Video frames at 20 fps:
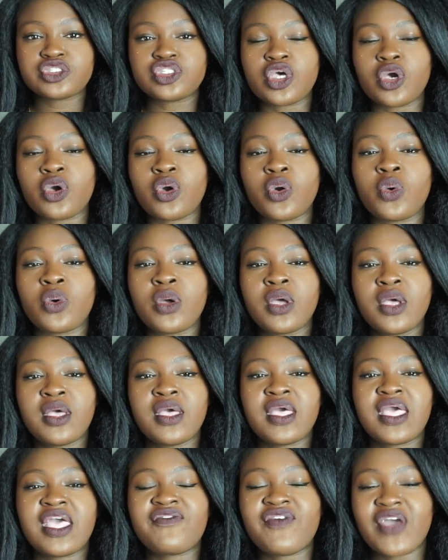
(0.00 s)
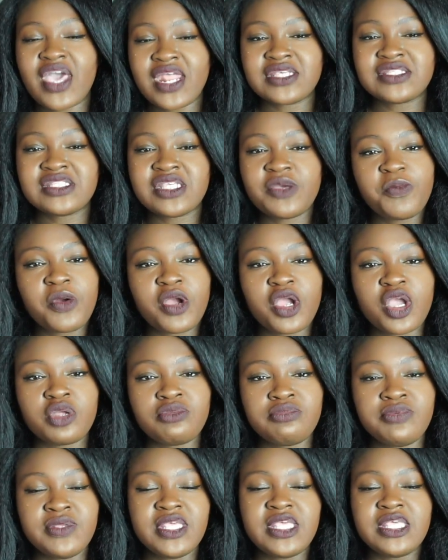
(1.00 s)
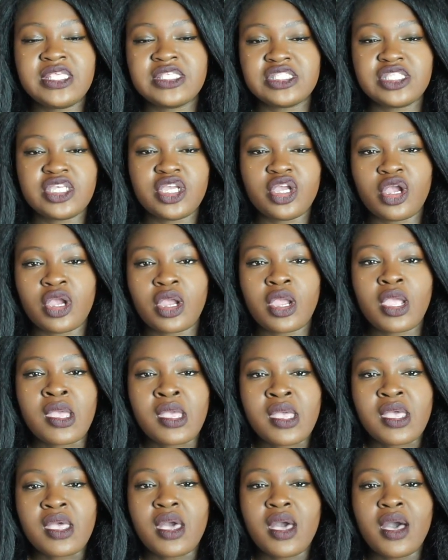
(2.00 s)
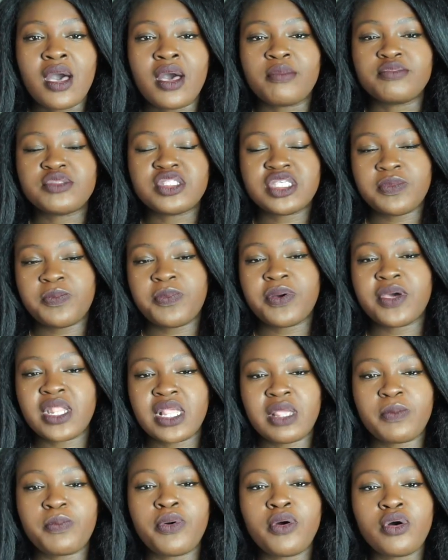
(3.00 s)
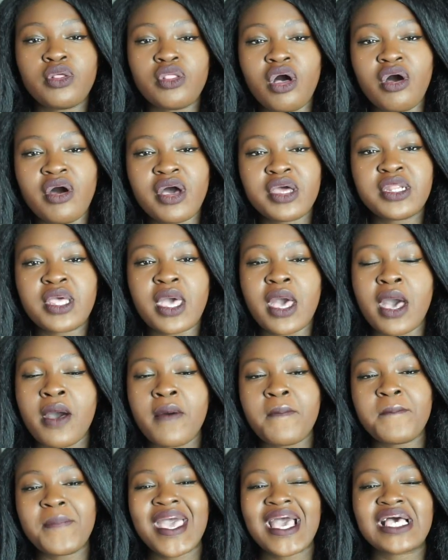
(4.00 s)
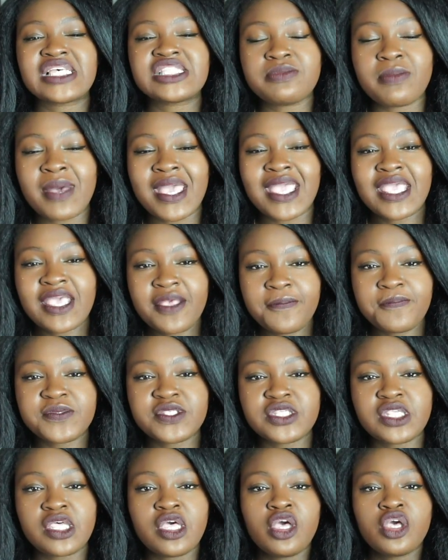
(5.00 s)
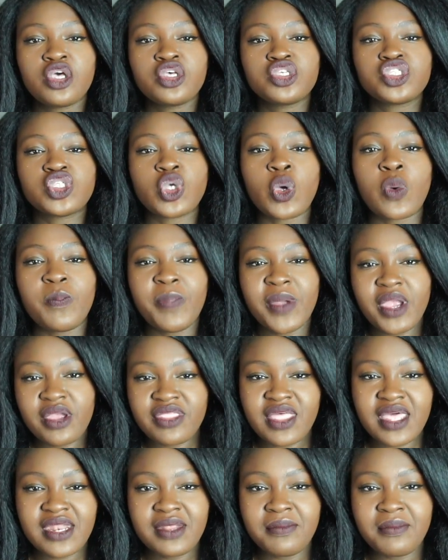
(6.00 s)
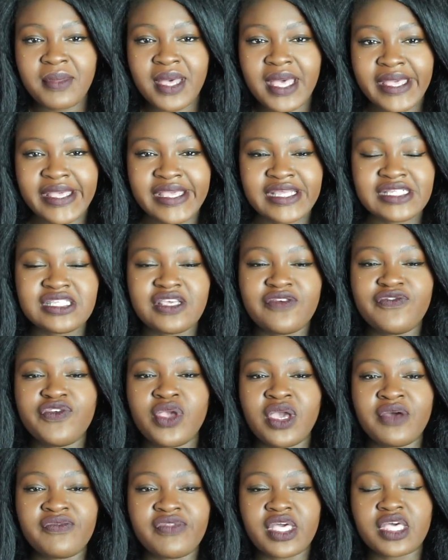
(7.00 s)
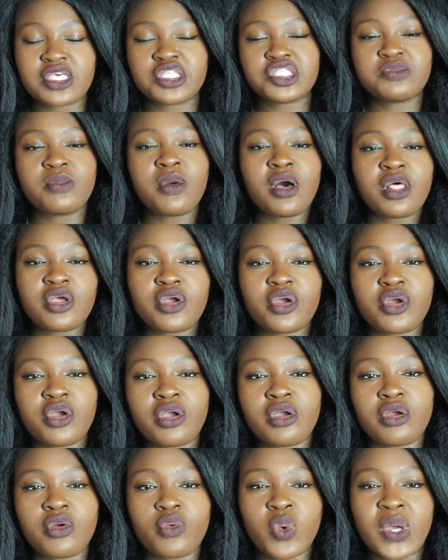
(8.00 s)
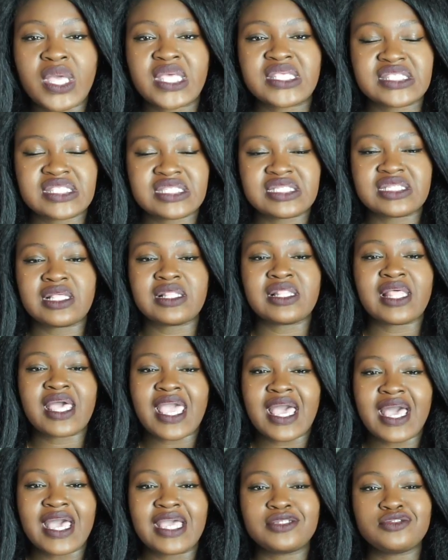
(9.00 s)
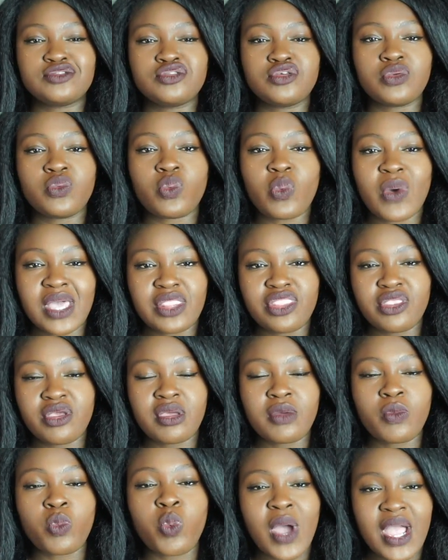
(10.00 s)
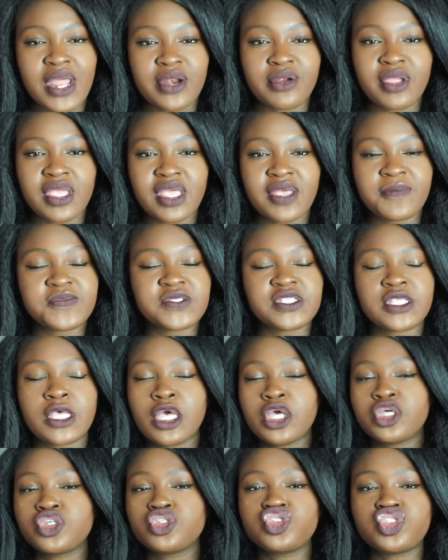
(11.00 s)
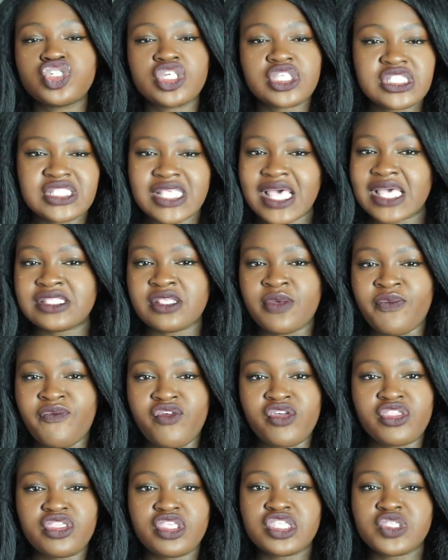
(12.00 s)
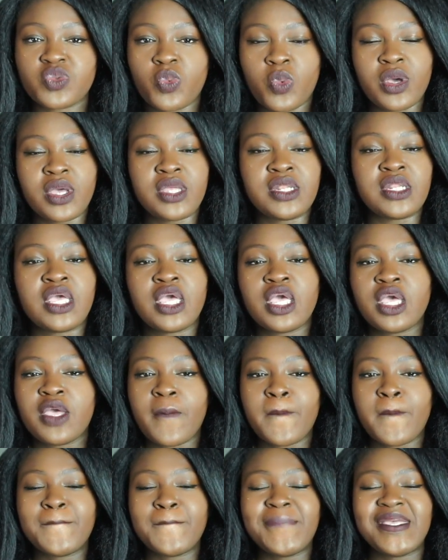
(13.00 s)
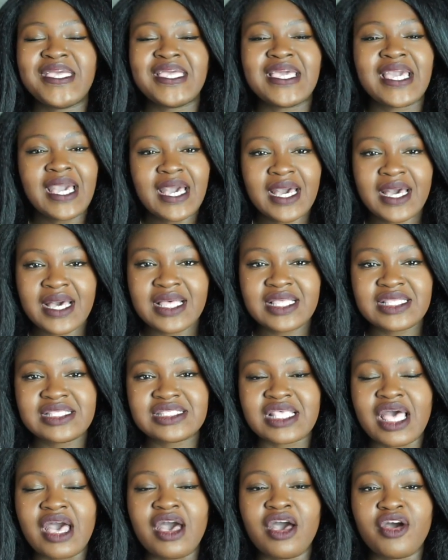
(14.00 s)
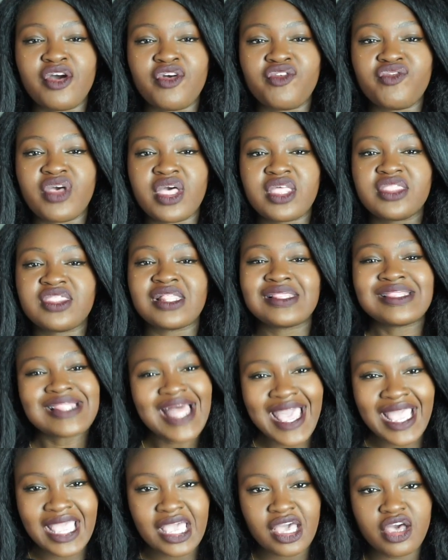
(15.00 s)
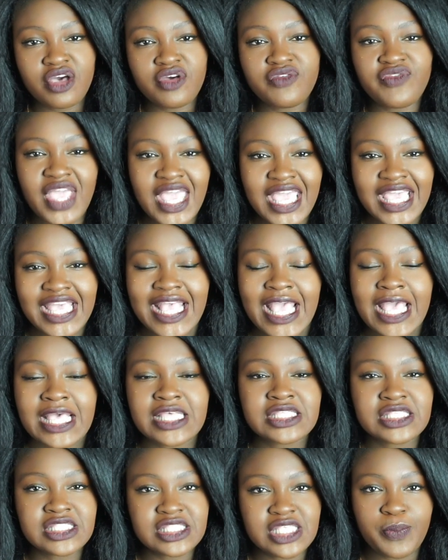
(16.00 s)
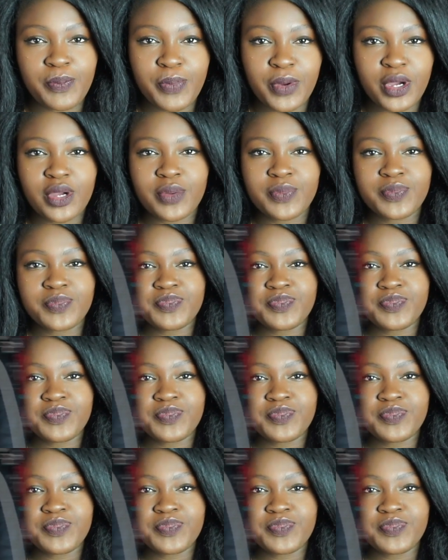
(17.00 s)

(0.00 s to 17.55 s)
So if it had a zipper, it would be easier um, to put it, pull on um, past my hips. So bear that in mind if you have like a smaller waist like I do and wider, wider hips just size up for this one because of the lack of a zipper.